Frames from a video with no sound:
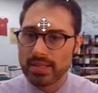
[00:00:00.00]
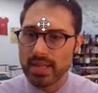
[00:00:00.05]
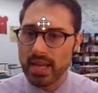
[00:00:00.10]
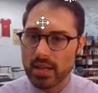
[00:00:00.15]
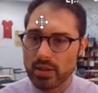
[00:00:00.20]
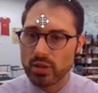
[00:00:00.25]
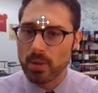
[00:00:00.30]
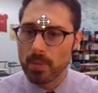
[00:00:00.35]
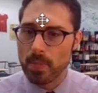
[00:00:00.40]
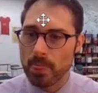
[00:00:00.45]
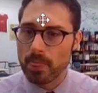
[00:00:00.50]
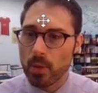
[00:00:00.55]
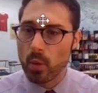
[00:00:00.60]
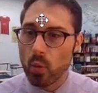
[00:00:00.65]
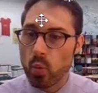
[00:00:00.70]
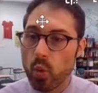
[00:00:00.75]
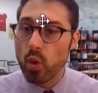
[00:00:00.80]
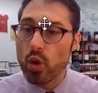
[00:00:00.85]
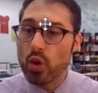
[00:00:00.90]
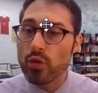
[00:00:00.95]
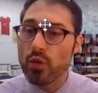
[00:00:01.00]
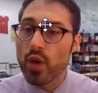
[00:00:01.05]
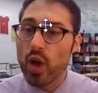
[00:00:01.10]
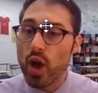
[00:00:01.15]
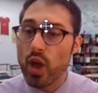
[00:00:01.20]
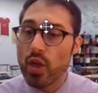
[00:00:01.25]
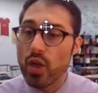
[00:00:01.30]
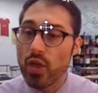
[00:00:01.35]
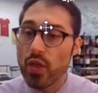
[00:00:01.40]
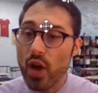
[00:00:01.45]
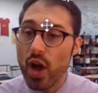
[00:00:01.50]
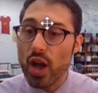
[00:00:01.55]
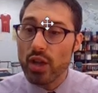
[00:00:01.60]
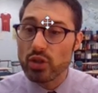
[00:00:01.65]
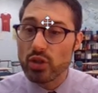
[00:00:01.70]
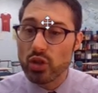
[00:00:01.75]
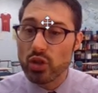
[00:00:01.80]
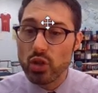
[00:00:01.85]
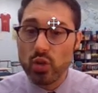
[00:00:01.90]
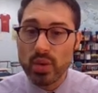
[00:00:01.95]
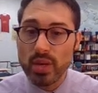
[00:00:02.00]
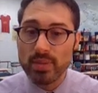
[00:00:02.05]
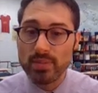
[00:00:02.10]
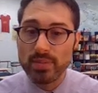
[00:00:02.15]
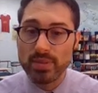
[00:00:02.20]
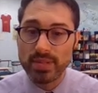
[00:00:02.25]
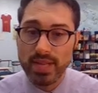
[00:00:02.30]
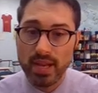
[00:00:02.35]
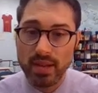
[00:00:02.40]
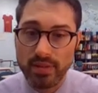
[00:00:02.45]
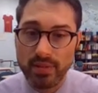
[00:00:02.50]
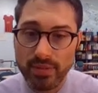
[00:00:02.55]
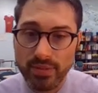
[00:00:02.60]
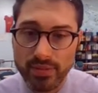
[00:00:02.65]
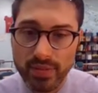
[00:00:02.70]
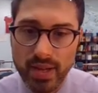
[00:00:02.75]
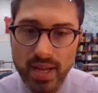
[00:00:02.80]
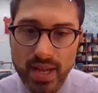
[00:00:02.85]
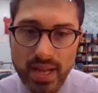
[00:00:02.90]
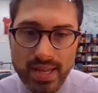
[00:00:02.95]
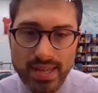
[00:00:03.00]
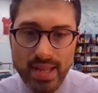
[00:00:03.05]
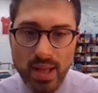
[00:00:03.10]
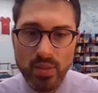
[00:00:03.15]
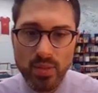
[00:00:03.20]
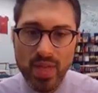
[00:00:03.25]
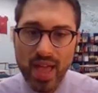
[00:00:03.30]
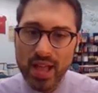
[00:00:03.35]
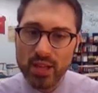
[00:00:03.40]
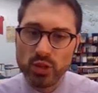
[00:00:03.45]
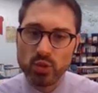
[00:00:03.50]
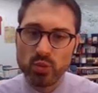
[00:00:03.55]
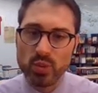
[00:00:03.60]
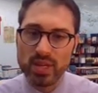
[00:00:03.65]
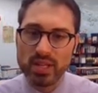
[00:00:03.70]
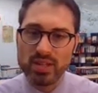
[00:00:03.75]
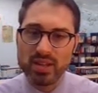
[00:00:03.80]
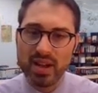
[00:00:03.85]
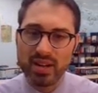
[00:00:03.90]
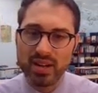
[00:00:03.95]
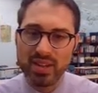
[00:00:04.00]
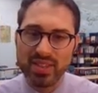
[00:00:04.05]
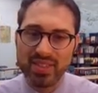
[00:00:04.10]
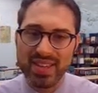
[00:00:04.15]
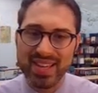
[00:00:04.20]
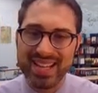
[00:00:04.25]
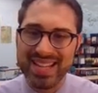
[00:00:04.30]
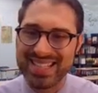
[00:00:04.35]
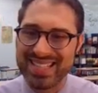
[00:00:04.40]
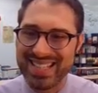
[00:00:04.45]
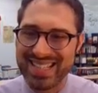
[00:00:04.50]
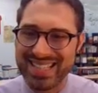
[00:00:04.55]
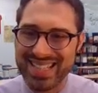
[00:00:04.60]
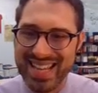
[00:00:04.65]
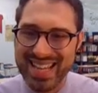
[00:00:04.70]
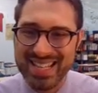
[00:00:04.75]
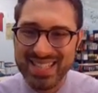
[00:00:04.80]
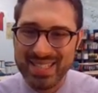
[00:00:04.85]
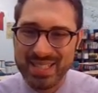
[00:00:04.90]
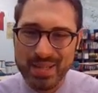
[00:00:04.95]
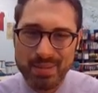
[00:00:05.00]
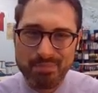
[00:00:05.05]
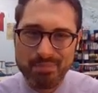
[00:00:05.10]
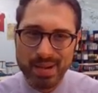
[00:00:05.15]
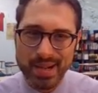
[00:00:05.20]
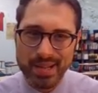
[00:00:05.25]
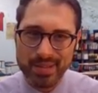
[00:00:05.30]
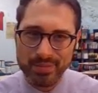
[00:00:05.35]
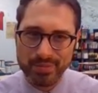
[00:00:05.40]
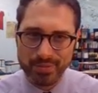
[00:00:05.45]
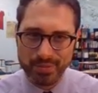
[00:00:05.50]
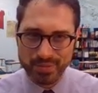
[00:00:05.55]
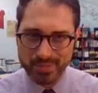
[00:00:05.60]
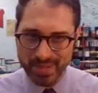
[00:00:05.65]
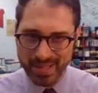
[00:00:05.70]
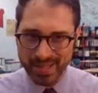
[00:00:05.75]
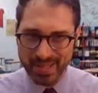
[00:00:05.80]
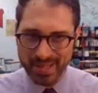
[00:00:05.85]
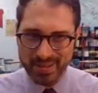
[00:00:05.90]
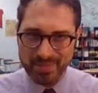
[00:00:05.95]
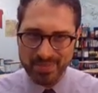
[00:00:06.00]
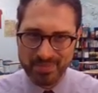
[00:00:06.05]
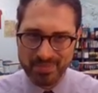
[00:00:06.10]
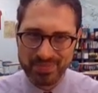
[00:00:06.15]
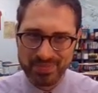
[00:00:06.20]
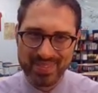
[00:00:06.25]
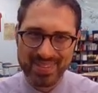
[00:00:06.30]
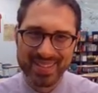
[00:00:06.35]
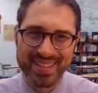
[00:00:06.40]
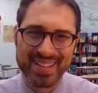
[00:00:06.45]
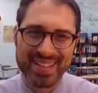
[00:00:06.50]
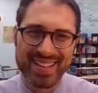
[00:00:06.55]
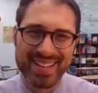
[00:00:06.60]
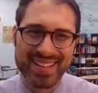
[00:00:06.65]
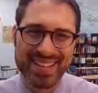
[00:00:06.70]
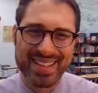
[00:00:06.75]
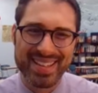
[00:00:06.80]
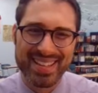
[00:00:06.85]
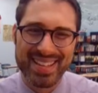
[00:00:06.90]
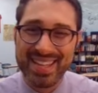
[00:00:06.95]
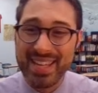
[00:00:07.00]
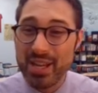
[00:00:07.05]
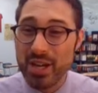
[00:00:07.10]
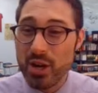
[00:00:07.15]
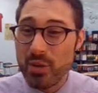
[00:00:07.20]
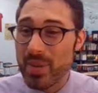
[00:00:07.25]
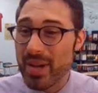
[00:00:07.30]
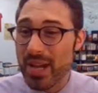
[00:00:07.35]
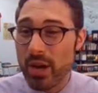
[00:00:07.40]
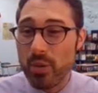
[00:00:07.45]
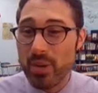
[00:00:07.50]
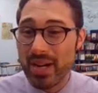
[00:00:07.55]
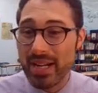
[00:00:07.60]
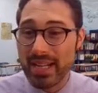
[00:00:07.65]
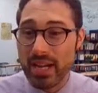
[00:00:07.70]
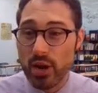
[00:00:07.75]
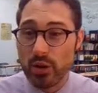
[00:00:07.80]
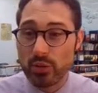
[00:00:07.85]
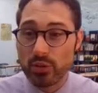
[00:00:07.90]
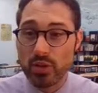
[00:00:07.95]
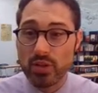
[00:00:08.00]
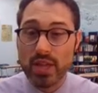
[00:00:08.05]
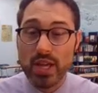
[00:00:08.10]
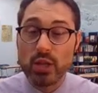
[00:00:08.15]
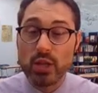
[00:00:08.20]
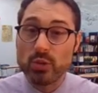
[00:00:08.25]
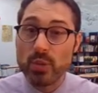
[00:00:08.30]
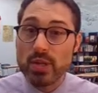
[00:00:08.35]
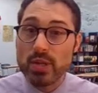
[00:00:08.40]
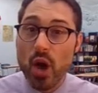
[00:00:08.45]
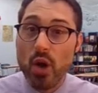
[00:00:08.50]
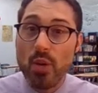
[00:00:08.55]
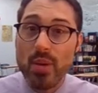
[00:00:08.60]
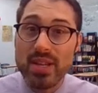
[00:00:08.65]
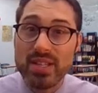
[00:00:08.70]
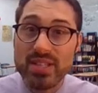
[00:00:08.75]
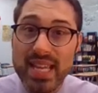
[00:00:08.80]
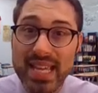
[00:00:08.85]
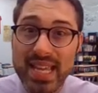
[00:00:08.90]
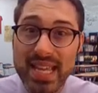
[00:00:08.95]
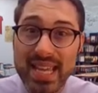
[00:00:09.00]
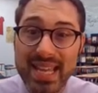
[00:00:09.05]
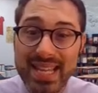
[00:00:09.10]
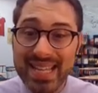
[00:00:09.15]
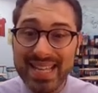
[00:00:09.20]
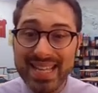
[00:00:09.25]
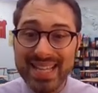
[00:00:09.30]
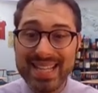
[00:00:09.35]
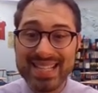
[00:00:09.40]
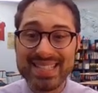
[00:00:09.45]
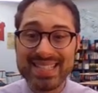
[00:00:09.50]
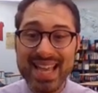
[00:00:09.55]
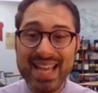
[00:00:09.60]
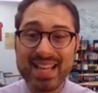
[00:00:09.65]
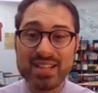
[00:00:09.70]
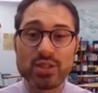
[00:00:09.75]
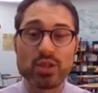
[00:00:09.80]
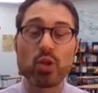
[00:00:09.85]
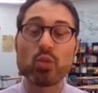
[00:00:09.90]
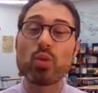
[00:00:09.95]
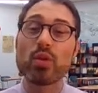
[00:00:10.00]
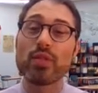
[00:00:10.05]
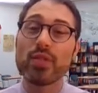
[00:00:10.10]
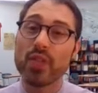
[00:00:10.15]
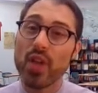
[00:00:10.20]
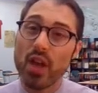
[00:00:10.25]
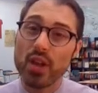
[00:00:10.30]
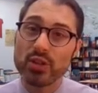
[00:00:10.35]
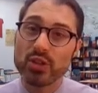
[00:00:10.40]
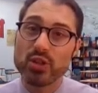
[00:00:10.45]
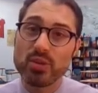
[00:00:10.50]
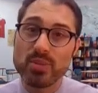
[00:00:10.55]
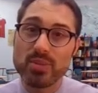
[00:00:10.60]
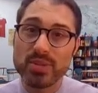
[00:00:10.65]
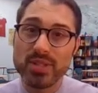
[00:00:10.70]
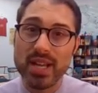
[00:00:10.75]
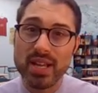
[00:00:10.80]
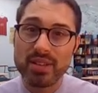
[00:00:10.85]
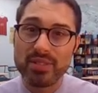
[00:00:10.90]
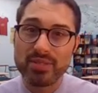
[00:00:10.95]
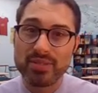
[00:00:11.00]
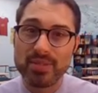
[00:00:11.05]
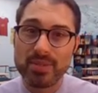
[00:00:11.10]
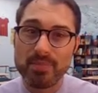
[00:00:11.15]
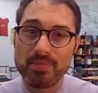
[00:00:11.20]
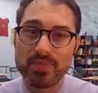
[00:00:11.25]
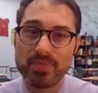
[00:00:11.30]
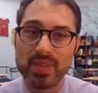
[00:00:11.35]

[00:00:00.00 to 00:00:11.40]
says, "The wolf thought to himself, 'Now that sweet young thing is a tasty bite for me.'" Here we get what a character thinks. We know he's thinking it. It says, "The wolf thought to himself."